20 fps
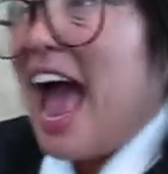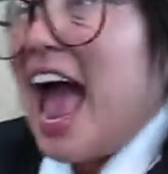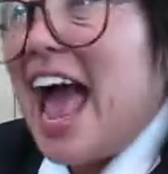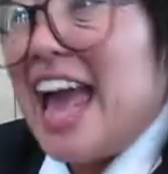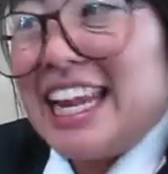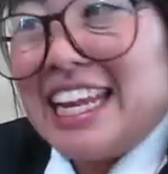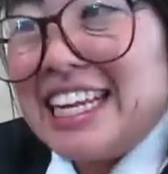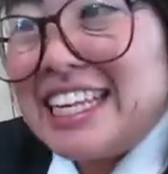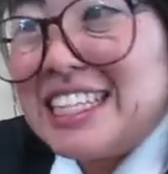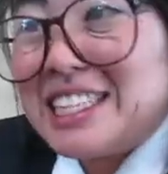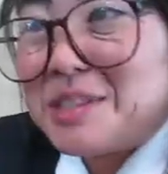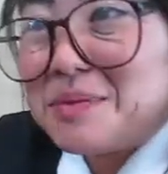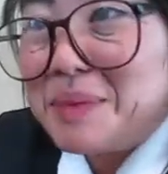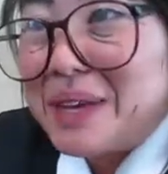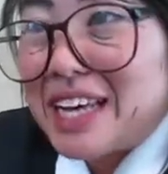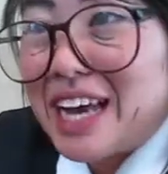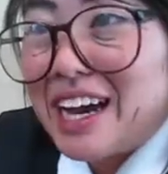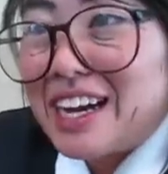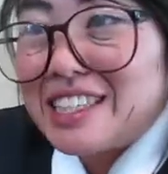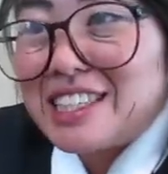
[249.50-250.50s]
And it is
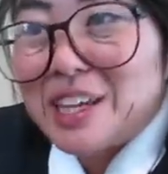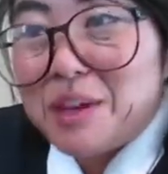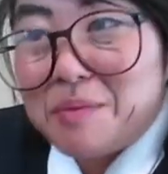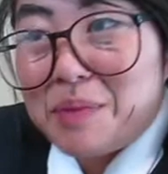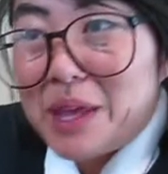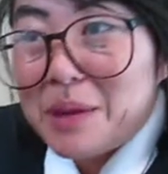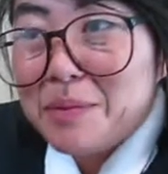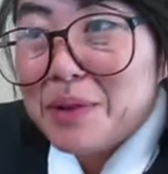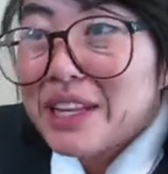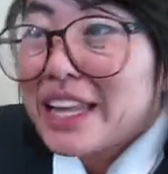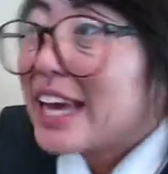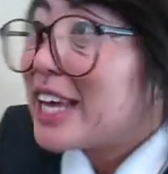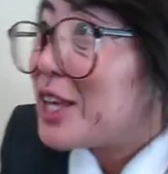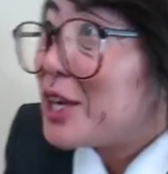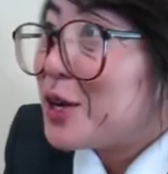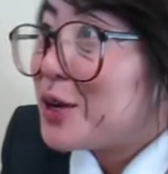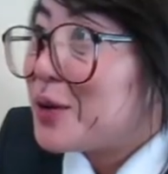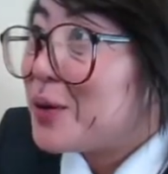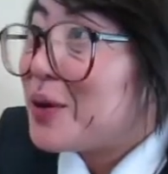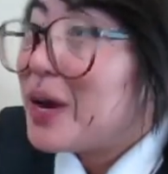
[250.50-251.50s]
because of people like
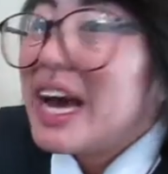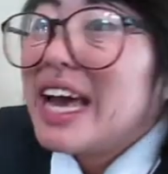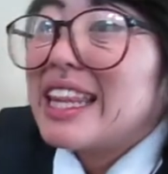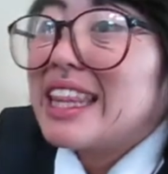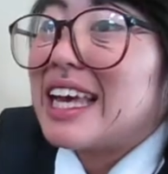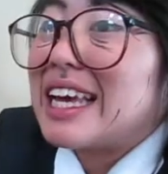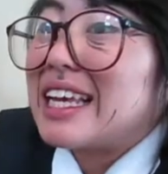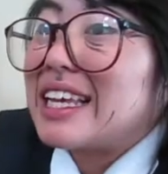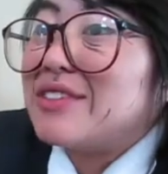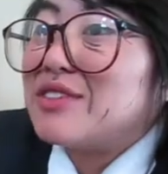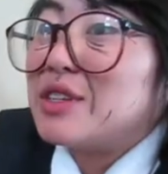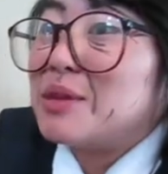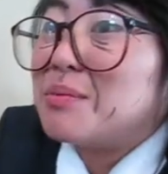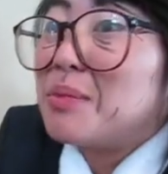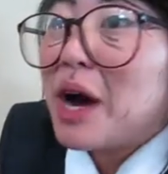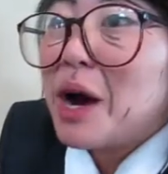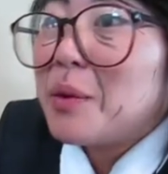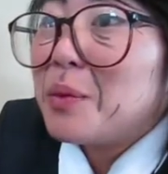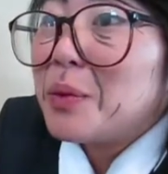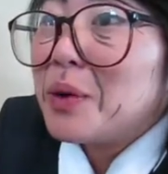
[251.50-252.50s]
you that give
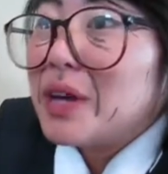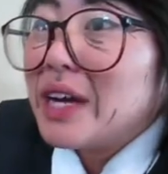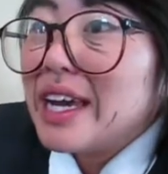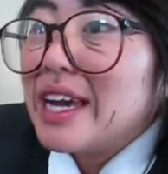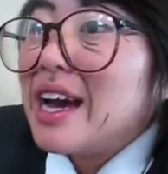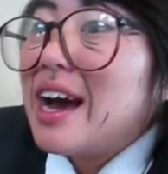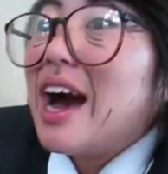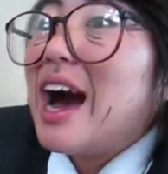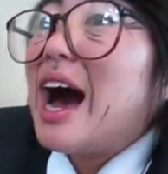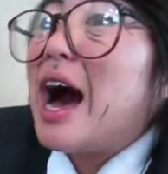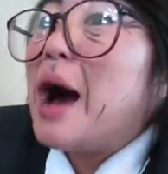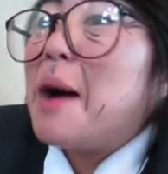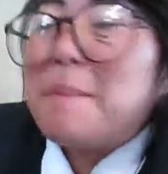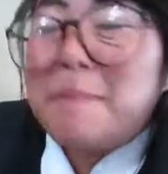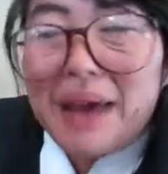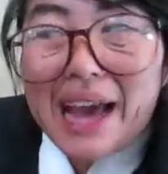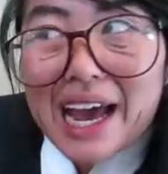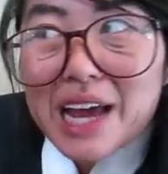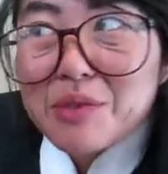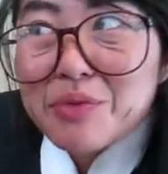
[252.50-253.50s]
Zimbabwe a
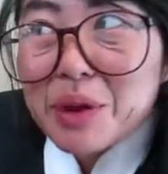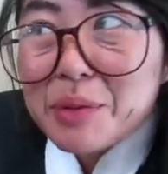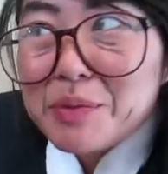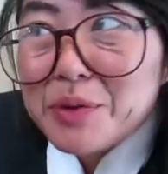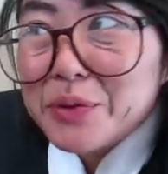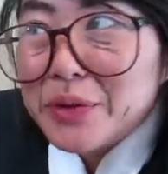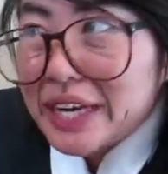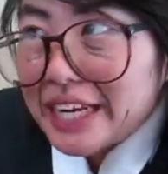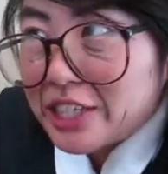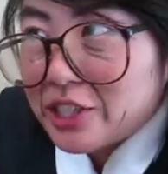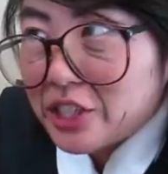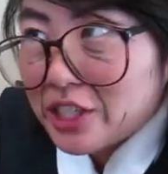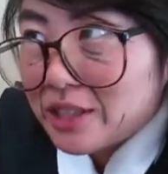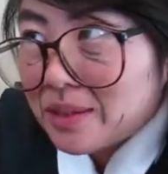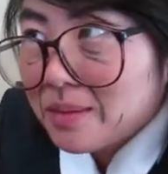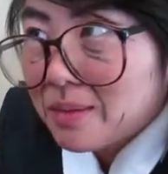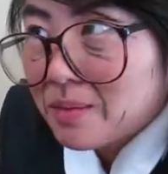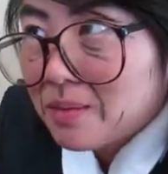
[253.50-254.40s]
bad reputation.